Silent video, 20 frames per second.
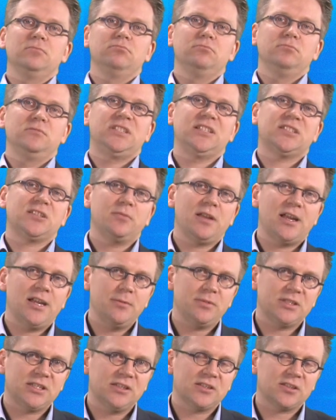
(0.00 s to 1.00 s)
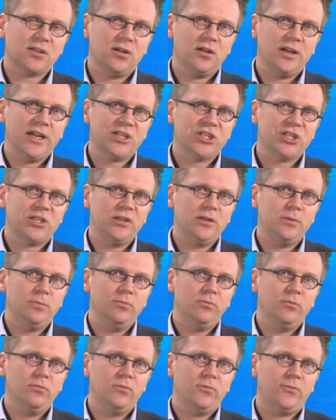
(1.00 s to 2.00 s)
System dynamicists are actually
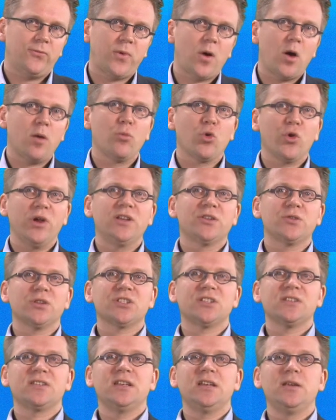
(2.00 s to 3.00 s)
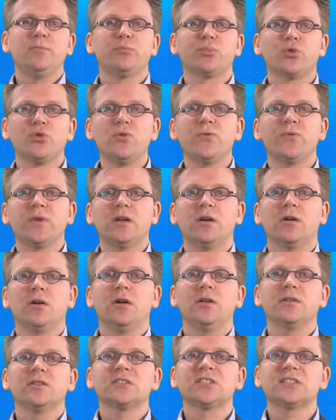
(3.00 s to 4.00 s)
far more interested in improving our
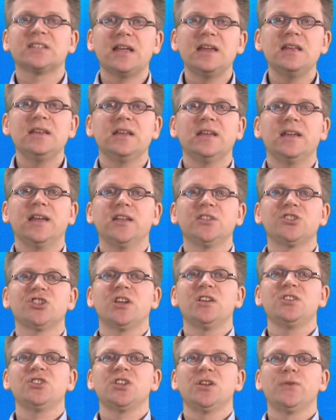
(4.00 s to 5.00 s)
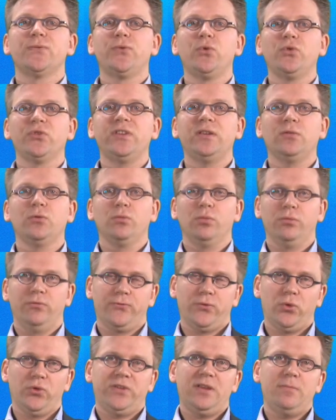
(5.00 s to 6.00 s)
understanding and changing
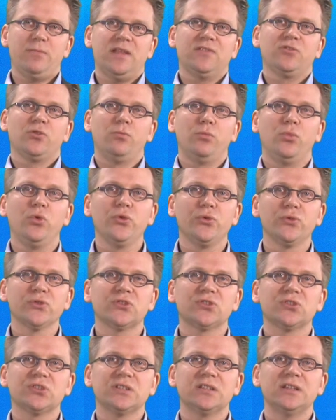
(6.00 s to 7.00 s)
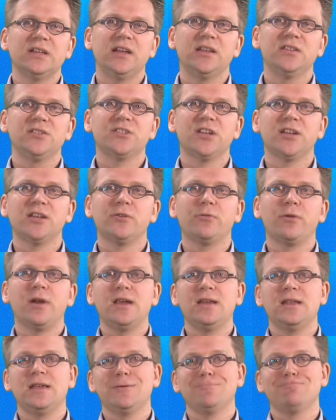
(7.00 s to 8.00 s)
faulty mental models and
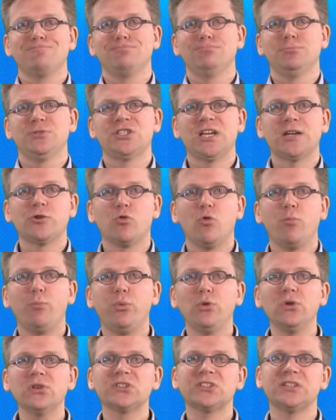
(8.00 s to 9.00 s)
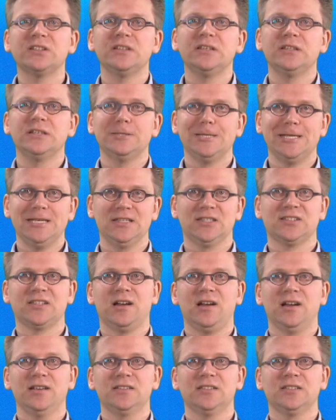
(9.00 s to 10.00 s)
generating general policy
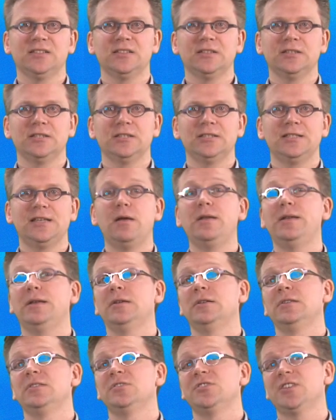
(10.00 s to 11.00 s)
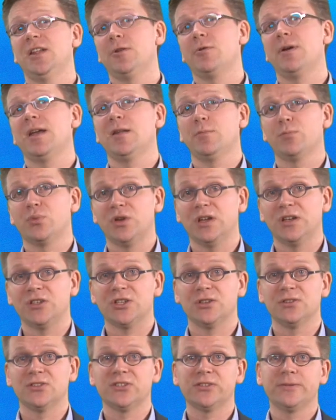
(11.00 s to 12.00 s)
insights than generating
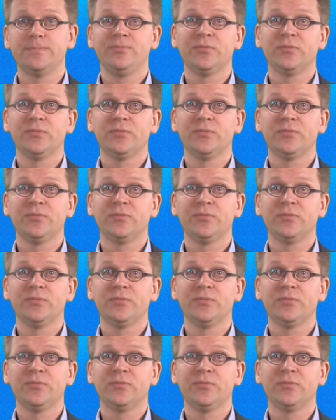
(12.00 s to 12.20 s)
predictions.